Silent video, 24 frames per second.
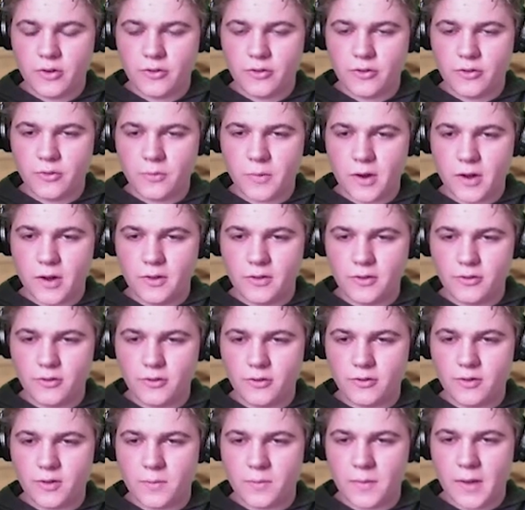Ender's response is
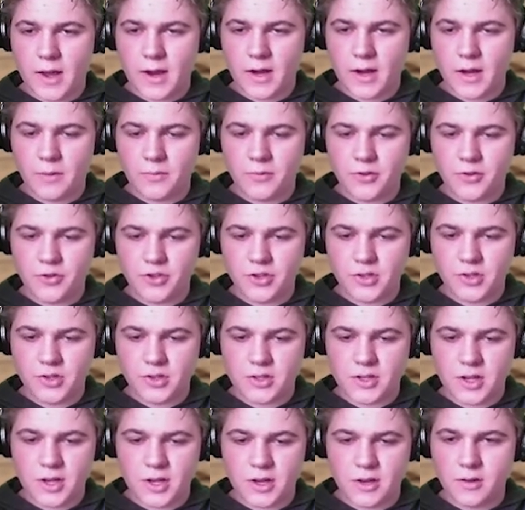just to back up the
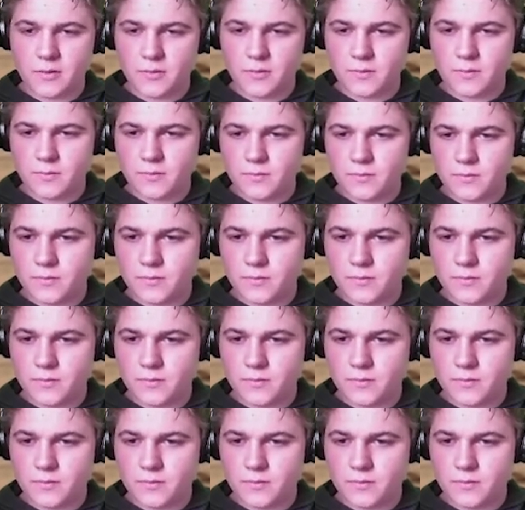Ginseng,